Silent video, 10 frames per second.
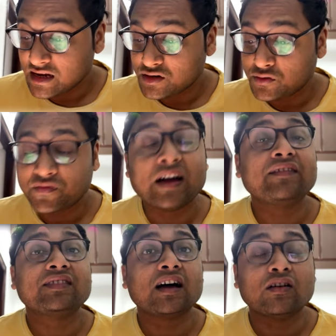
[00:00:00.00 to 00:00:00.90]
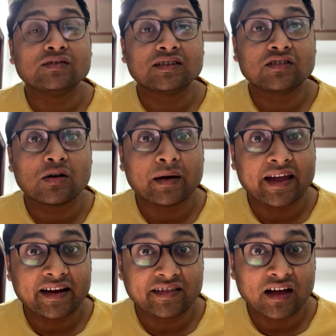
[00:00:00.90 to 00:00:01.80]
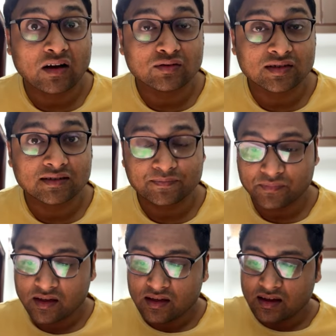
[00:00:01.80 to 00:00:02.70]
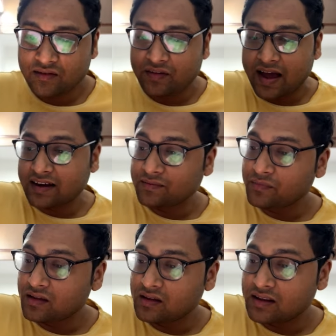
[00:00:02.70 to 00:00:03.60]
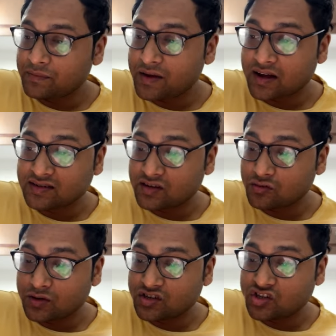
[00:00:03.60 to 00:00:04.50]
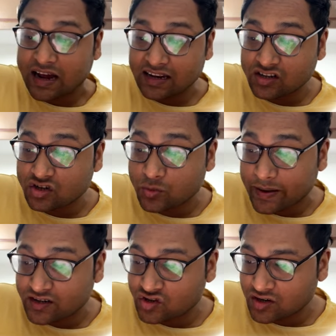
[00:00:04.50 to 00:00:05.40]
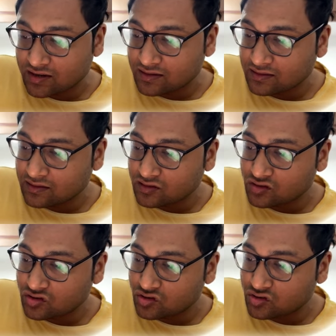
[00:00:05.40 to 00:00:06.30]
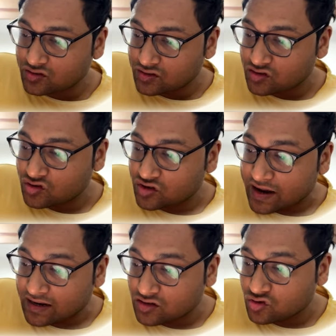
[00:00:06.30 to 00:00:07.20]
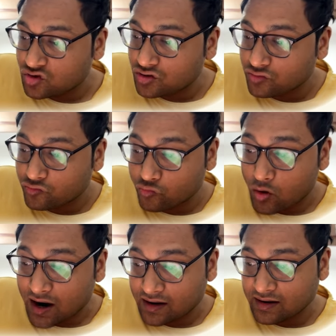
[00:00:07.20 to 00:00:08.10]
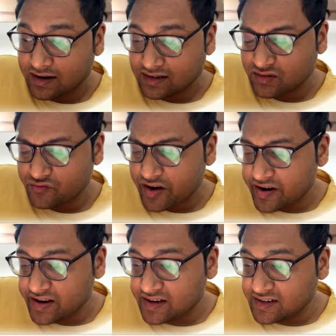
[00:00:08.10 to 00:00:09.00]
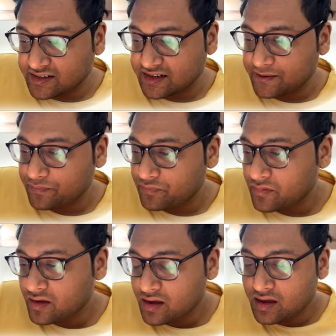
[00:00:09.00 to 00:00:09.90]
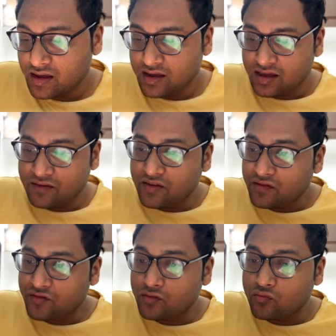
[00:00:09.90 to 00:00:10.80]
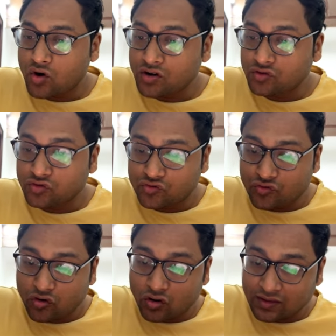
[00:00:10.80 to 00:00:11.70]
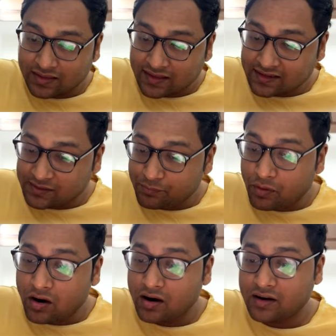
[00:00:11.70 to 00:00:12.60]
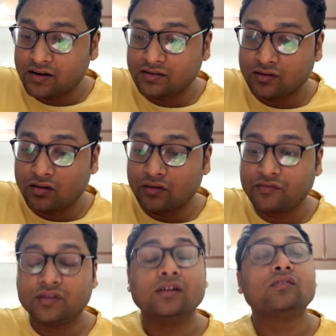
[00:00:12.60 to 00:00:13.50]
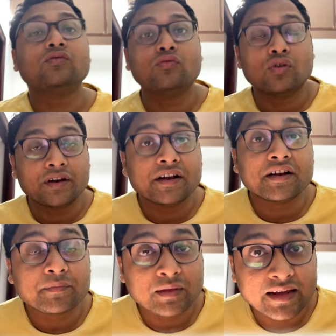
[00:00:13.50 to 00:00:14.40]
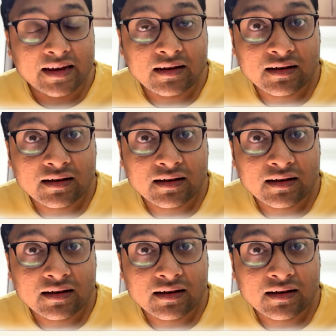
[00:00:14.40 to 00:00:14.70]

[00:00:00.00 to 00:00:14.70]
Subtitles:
to 5000, 8000. In fact, let me ask you a challenge question. This challenge one, it's very easy. Even if you want to draw this part of the coordinate plane,